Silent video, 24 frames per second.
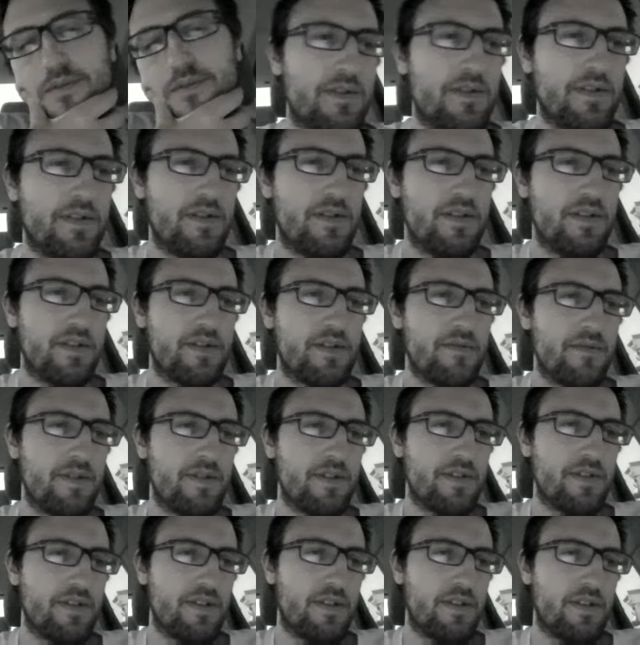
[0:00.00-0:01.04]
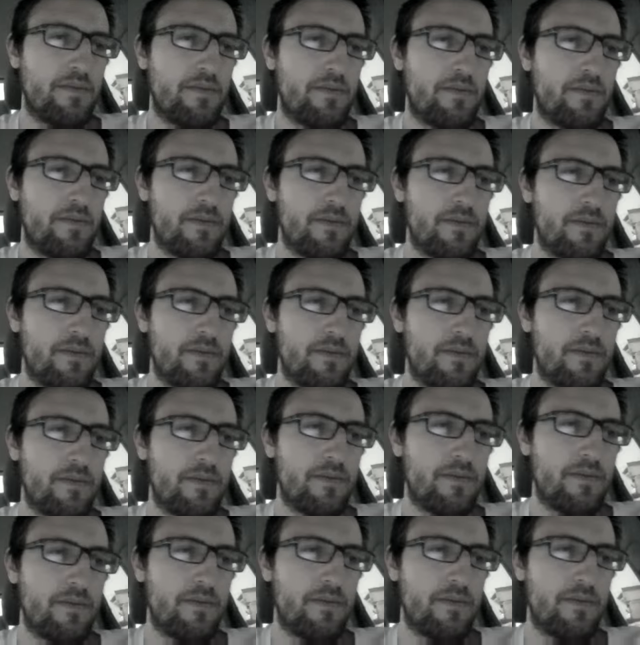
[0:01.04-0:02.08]
Turn this result table in any order
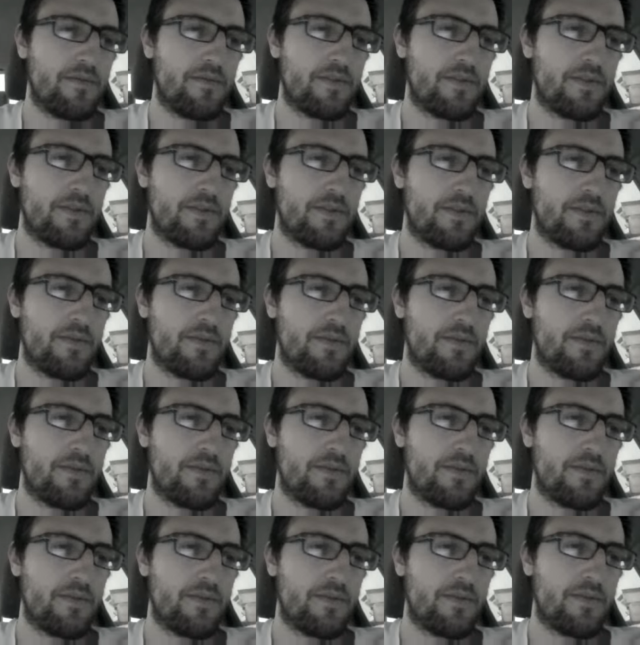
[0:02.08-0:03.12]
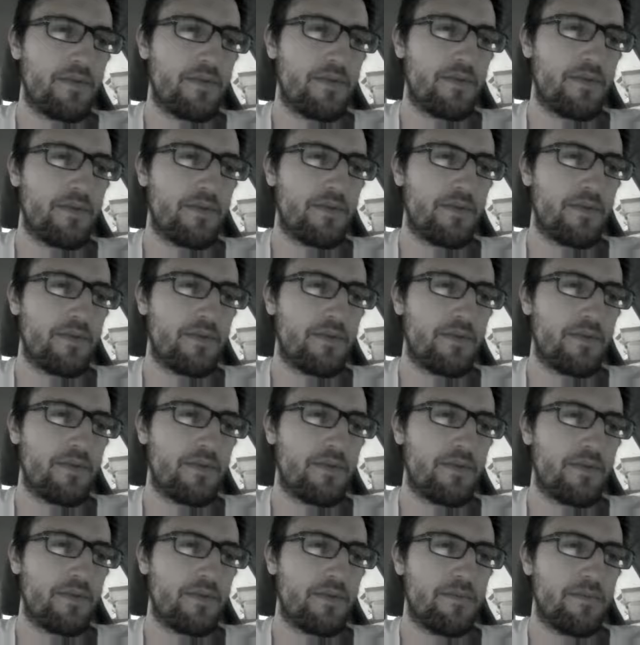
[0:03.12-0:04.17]
result formats shown in the following
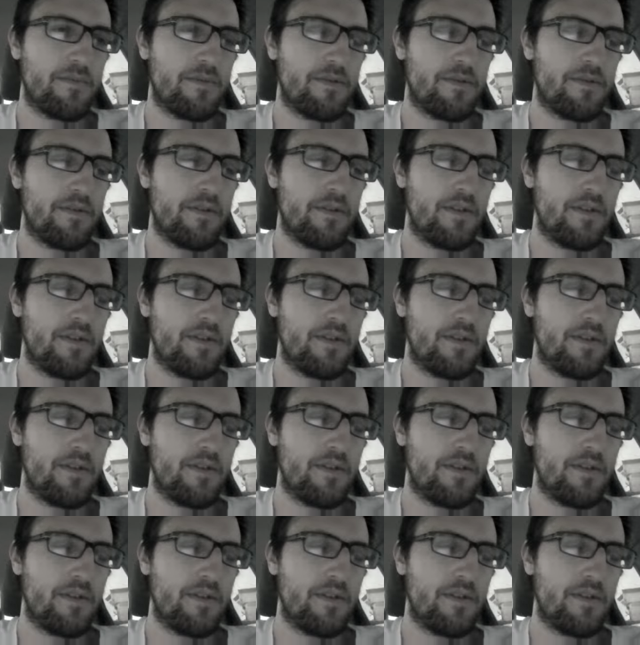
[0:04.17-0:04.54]
example.